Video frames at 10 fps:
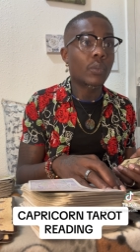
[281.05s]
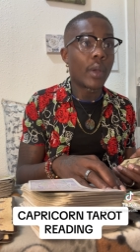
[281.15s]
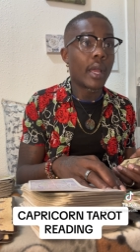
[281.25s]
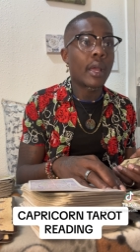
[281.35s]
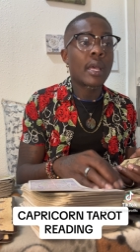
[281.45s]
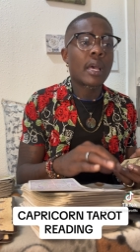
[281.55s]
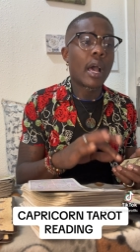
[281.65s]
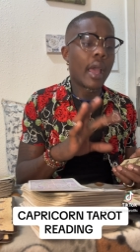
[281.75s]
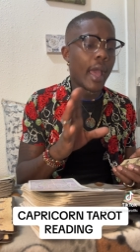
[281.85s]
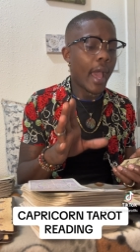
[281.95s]
with
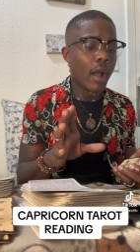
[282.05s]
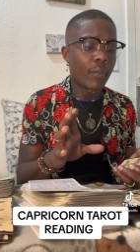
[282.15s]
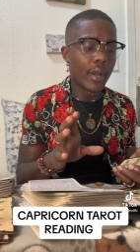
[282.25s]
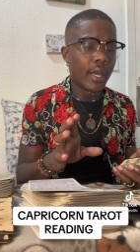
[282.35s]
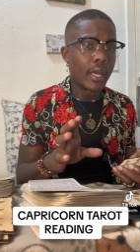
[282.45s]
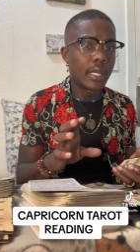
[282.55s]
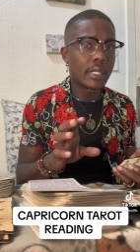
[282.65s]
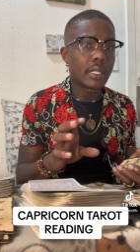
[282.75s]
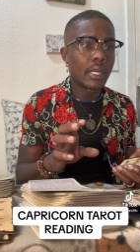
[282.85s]
an Aries.